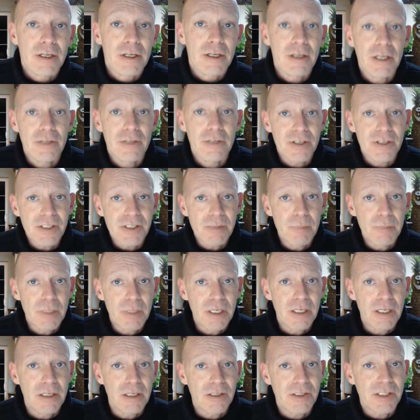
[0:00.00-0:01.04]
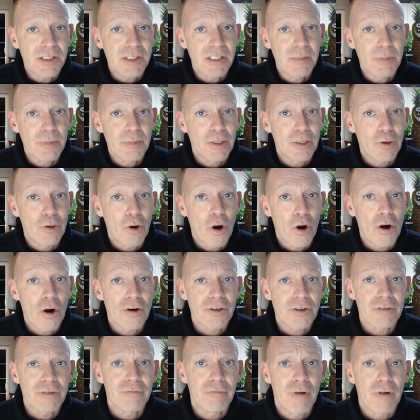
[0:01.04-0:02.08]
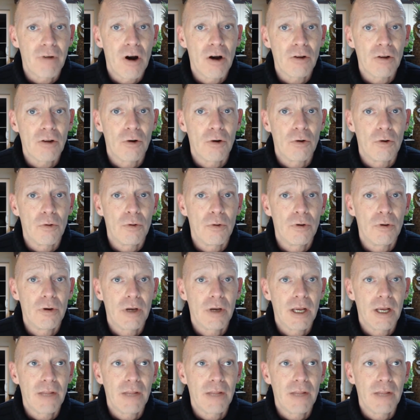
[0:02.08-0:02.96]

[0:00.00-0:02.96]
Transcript: And, and this may seem a little hard to follow,